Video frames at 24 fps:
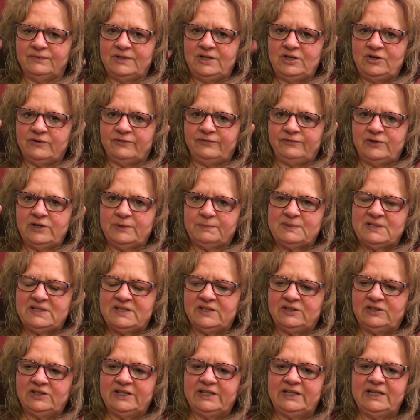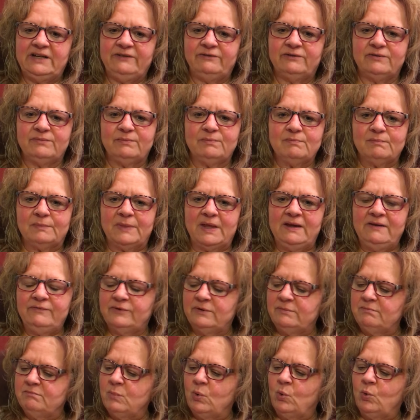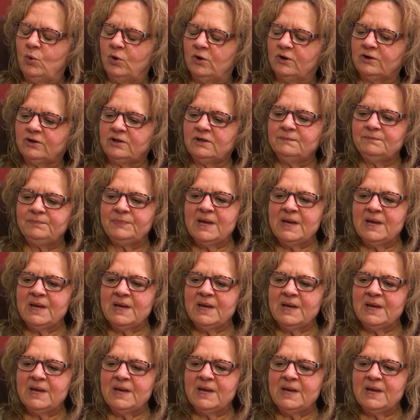flips the lid even more.